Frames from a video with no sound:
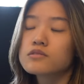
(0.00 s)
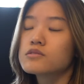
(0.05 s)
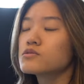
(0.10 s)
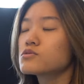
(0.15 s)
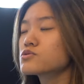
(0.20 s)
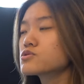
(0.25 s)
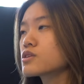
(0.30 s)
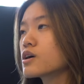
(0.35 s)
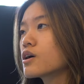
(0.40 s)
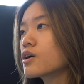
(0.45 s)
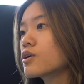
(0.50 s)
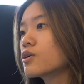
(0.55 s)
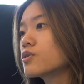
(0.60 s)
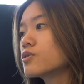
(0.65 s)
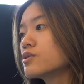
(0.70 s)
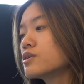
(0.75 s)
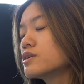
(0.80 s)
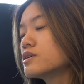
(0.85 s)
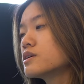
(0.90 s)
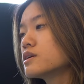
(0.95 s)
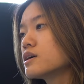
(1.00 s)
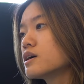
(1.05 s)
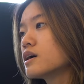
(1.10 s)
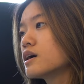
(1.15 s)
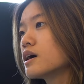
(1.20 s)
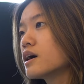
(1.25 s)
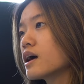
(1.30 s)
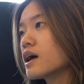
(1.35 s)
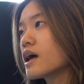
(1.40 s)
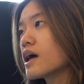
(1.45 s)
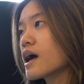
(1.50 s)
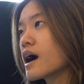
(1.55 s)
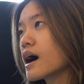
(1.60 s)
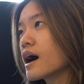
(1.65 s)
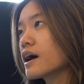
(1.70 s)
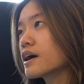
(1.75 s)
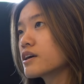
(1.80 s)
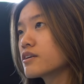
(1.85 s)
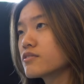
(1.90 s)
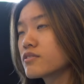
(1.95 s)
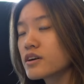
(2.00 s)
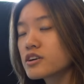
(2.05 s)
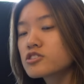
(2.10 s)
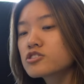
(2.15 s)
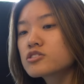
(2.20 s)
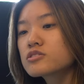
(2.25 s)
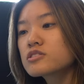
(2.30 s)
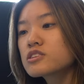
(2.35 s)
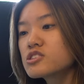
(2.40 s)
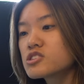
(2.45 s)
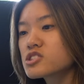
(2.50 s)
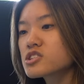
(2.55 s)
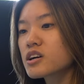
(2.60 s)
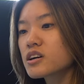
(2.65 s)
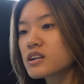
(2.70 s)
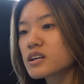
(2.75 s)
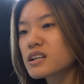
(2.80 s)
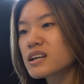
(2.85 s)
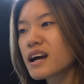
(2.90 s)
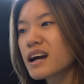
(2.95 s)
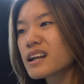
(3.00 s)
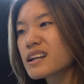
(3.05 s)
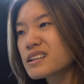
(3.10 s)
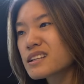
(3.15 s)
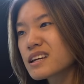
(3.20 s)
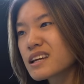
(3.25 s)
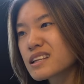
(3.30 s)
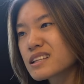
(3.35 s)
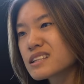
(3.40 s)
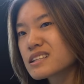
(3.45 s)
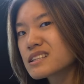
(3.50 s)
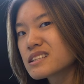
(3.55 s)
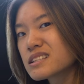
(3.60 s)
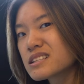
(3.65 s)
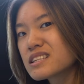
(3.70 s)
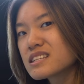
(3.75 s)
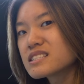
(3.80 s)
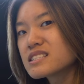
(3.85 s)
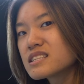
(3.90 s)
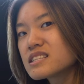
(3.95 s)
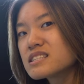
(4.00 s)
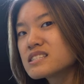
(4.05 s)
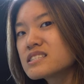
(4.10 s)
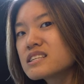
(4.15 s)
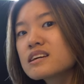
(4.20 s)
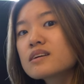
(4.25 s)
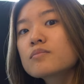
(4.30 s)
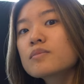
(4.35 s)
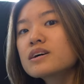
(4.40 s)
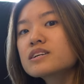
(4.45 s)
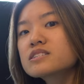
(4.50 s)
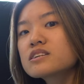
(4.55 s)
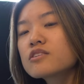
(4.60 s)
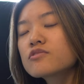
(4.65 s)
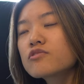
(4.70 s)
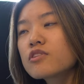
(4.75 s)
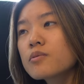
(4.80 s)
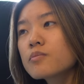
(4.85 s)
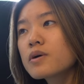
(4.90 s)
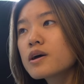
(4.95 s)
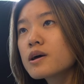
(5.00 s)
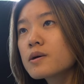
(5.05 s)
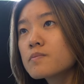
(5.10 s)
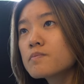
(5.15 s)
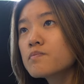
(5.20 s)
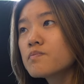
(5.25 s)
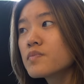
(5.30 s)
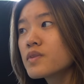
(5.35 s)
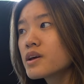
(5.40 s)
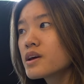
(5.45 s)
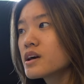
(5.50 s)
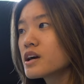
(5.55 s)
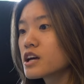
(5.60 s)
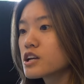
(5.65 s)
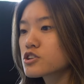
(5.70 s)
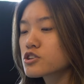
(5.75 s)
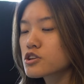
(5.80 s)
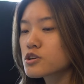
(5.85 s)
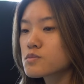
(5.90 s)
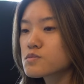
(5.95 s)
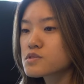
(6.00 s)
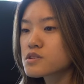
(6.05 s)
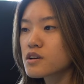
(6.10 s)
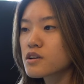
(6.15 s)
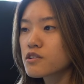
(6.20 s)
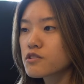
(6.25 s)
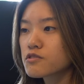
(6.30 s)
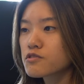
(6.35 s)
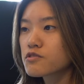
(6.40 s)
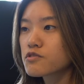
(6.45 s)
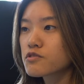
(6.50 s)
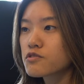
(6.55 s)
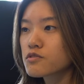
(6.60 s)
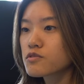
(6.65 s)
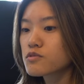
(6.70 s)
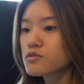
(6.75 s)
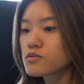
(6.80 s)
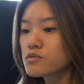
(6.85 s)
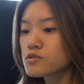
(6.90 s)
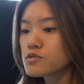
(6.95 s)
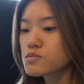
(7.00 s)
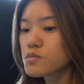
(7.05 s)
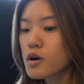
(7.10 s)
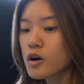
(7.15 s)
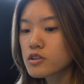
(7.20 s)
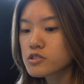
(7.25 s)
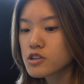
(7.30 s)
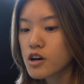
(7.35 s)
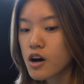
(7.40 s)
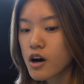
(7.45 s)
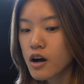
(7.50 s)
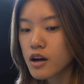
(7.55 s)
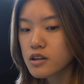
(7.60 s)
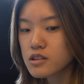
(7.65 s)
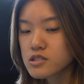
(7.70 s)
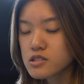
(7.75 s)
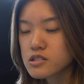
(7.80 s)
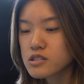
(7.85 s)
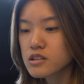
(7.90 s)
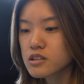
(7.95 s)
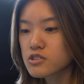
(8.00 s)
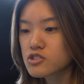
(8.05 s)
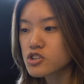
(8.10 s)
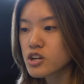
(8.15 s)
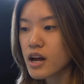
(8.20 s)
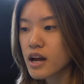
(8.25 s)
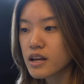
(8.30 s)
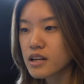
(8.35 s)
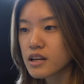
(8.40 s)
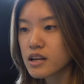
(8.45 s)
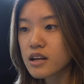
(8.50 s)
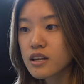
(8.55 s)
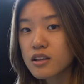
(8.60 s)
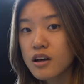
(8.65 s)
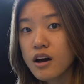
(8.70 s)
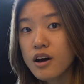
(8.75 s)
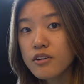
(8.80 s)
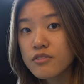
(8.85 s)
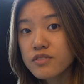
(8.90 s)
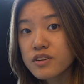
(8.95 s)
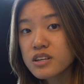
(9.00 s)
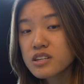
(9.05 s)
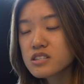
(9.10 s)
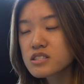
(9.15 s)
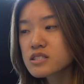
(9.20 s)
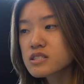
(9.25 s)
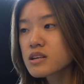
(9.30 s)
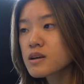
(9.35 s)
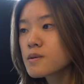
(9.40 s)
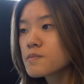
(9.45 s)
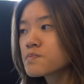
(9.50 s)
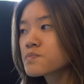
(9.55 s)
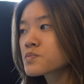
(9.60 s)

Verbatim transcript: So I eventually started kind of like distancing myself from him in terms of small talks, chatting in the office,